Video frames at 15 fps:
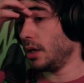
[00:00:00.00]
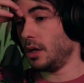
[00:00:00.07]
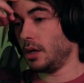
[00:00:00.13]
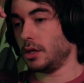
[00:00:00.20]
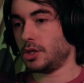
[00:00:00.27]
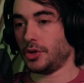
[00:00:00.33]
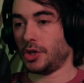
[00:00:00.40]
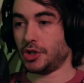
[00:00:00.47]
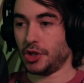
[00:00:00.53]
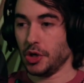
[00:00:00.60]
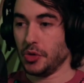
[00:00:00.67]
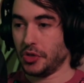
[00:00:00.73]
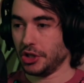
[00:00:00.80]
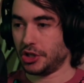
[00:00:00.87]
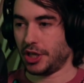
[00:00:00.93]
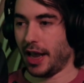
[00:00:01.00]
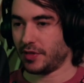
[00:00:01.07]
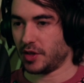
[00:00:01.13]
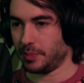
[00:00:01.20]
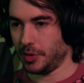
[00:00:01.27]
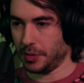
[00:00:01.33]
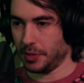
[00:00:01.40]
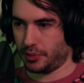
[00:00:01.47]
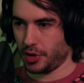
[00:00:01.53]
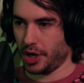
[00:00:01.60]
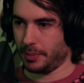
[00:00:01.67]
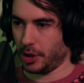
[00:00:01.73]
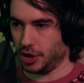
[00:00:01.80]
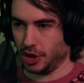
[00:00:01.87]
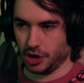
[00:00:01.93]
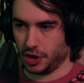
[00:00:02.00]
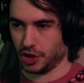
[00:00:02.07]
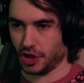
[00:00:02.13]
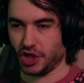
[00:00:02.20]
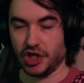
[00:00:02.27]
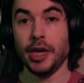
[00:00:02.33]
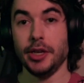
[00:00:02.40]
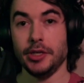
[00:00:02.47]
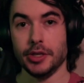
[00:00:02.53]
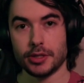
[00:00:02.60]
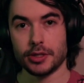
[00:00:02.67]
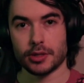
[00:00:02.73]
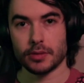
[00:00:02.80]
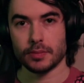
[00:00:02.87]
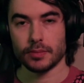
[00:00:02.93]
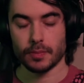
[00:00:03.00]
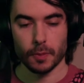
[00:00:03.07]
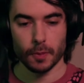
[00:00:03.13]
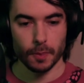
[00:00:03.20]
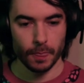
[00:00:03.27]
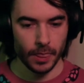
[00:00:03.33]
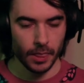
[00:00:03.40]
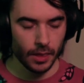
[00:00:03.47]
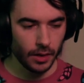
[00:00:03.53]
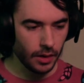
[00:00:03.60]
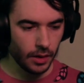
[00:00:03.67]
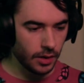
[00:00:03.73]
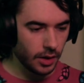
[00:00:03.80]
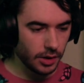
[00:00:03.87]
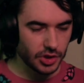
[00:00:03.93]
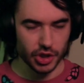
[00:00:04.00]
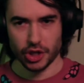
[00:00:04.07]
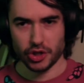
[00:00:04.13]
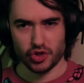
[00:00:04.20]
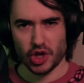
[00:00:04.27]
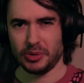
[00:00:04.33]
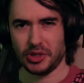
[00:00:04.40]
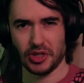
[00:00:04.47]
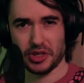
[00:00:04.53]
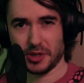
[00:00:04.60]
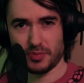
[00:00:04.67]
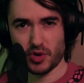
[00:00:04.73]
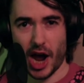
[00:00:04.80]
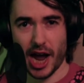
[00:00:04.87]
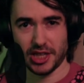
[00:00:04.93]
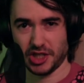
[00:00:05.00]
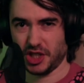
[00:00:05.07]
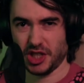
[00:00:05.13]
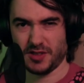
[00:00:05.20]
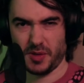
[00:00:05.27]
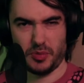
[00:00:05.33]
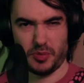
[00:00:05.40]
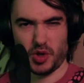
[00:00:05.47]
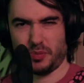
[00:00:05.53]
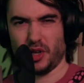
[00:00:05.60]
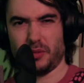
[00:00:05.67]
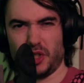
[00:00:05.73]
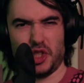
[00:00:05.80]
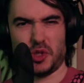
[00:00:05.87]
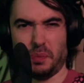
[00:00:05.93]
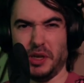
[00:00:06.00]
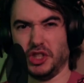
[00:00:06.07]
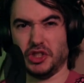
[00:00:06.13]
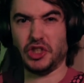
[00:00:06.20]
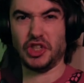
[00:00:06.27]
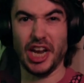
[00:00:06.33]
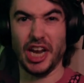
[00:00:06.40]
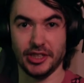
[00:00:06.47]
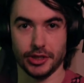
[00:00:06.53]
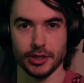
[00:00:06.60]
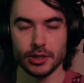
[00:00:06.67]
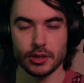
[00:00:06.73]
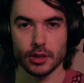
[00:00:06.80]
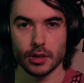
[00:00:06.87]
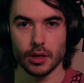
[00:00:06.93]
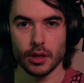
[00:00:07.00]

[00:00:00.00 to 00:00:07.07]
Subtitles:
So to do this, you have to be pretty much just a genius. To contribute to this project, you have to pretty much just be a genius.